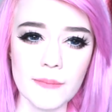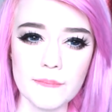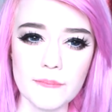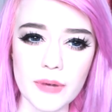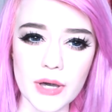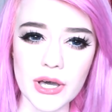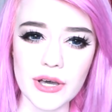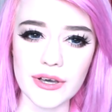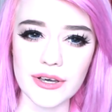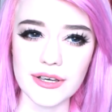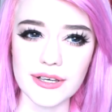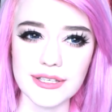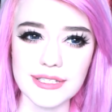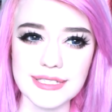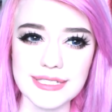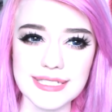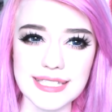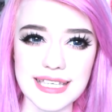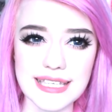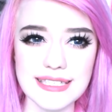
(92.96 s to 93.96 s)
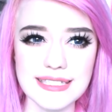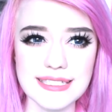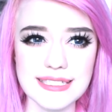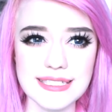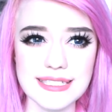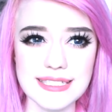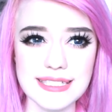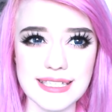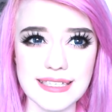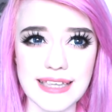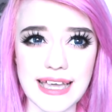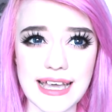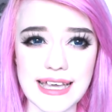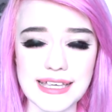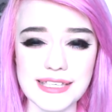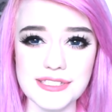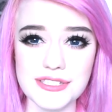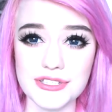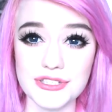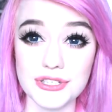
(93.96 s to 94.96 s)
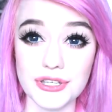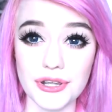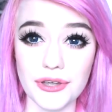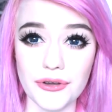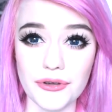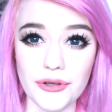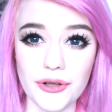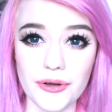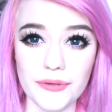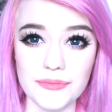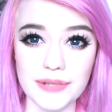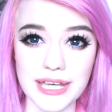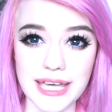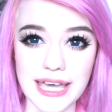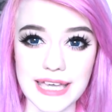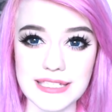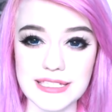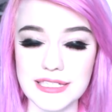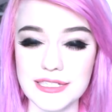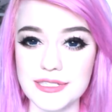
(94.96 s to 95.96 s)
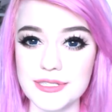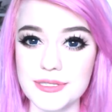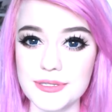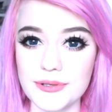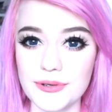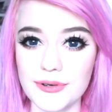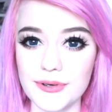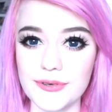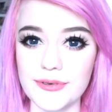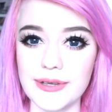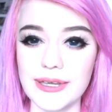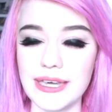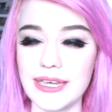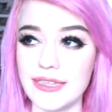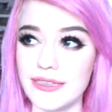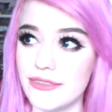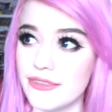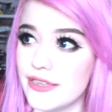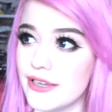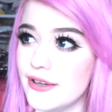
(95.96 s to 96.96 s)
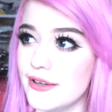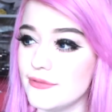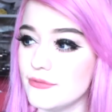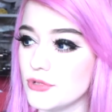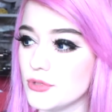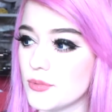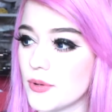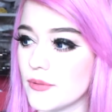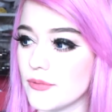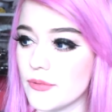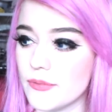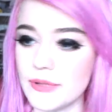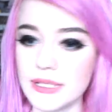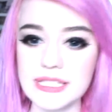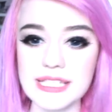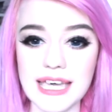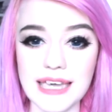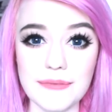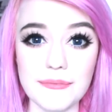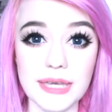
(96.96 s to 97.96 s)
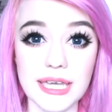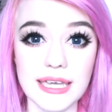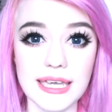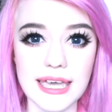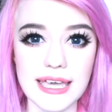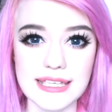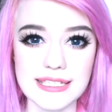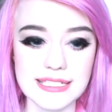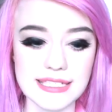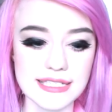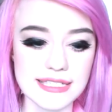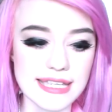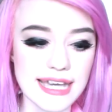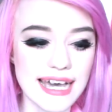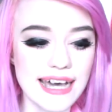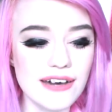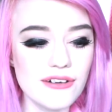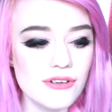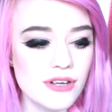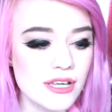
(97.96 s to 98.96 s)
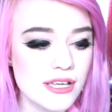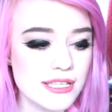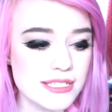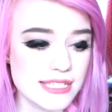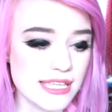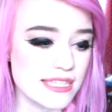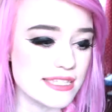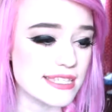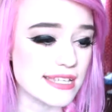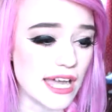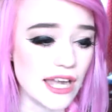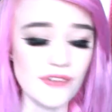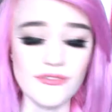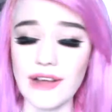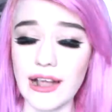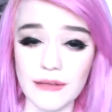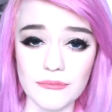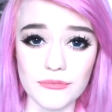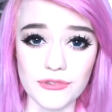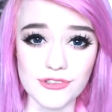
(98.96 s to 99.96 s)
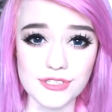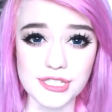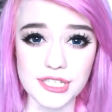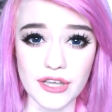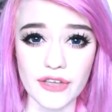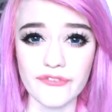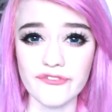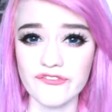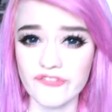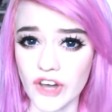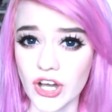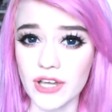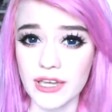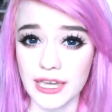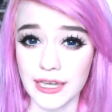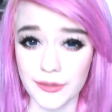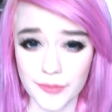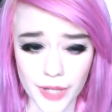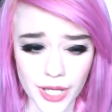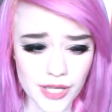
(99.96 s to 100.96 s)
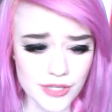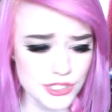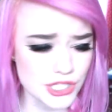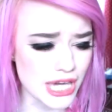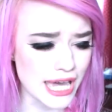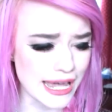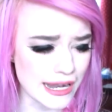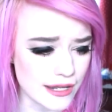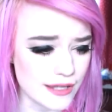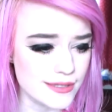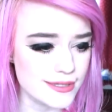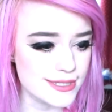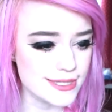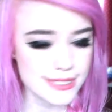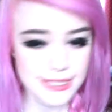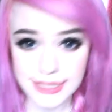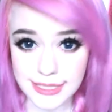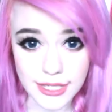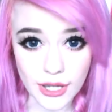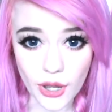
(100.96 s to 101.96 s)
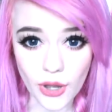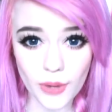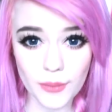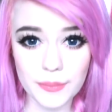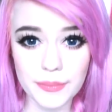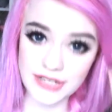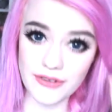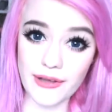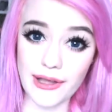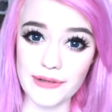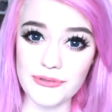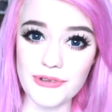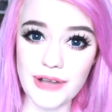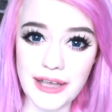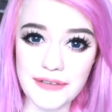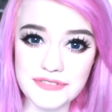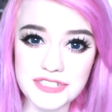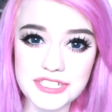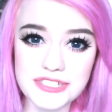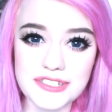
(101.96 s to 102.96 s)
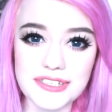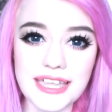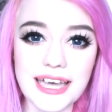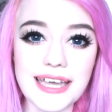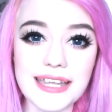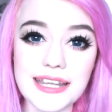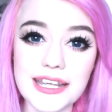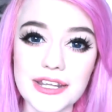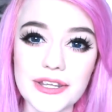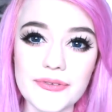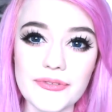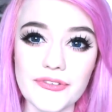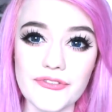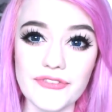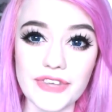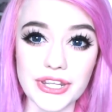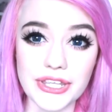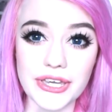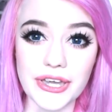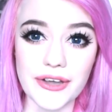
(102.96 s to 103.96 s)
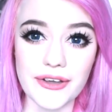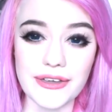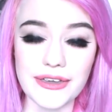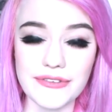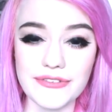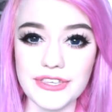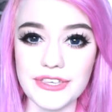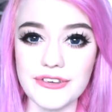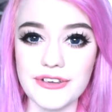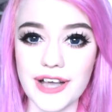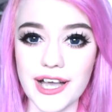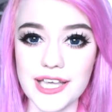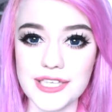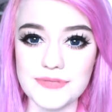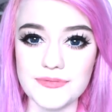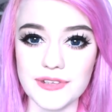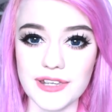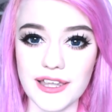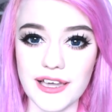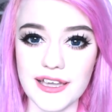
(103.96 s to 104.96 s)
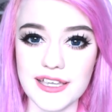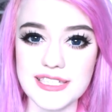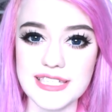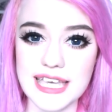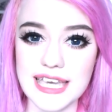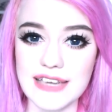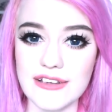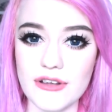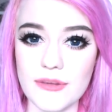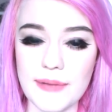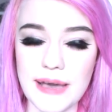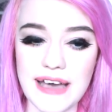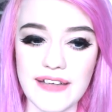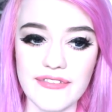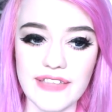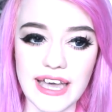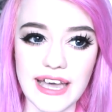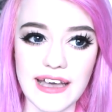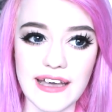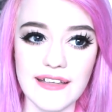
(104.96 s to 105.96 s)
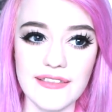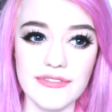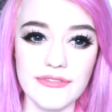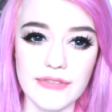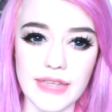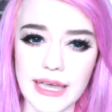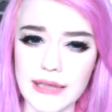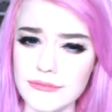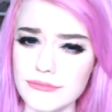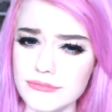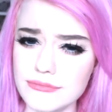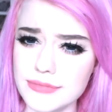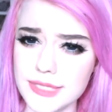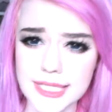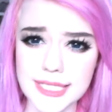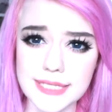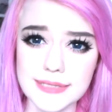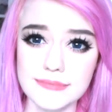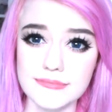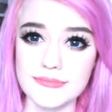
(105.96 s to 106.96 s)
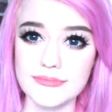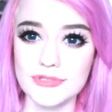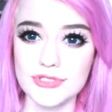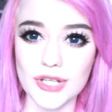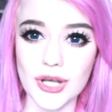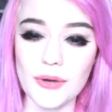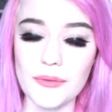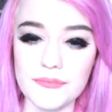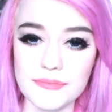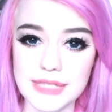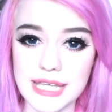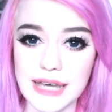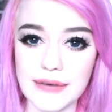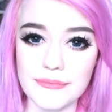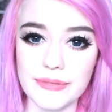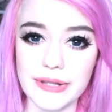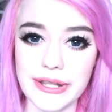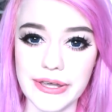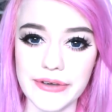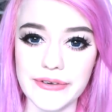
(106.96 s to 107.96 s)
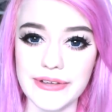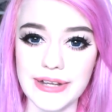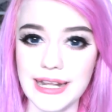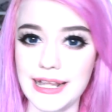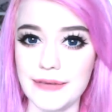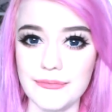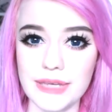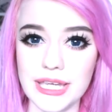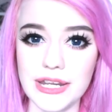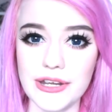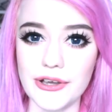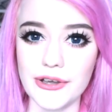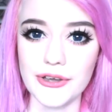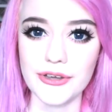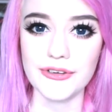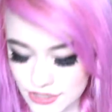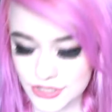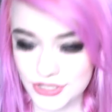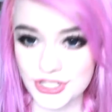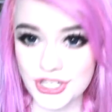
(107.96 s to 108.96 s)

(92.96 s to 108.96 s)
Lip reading: But since that is such a long, complicated story that would probably take me years to tell, since I ramble so fucking much, Ellen, stop. So I will have to do that in another video. If you guys would like to hear about that, then just drop down below and let me know.